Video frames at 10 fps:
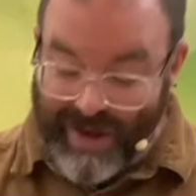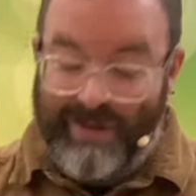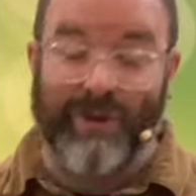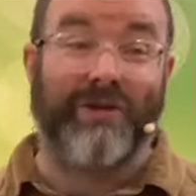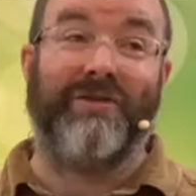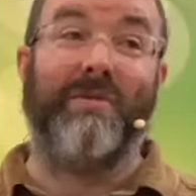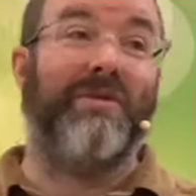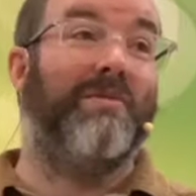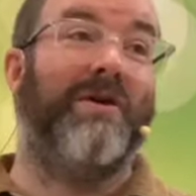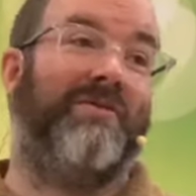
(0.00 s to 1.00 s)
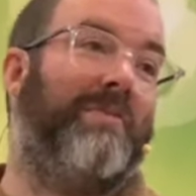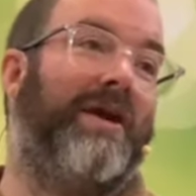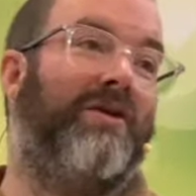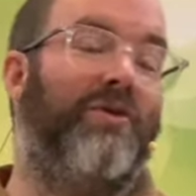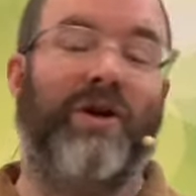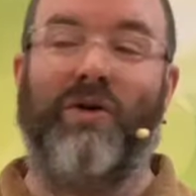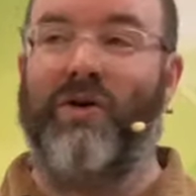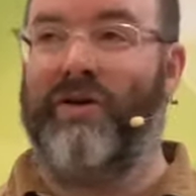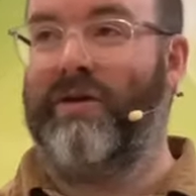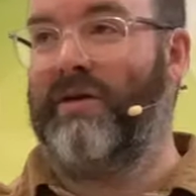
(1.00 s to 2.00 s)
look, there's something much bigger going
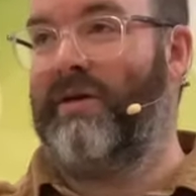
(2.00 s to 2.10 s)
on.